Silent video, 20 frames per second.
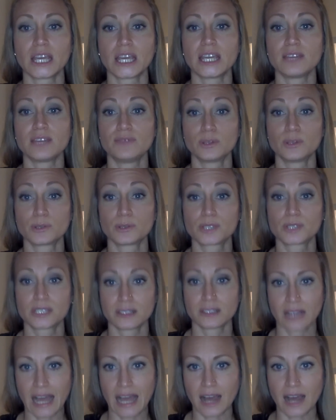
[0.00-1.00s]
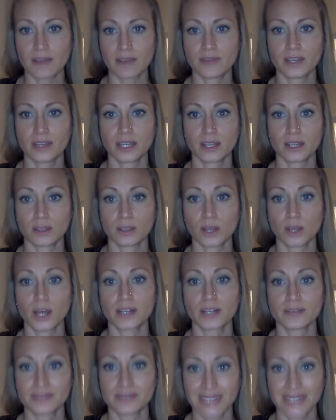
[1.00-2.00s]
If you're still having a
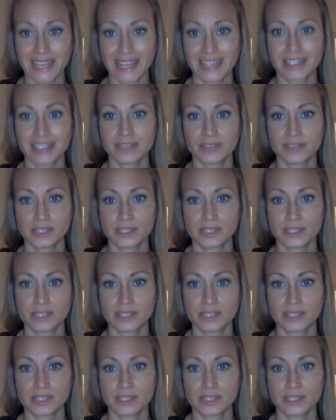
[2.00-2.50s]
lot of negative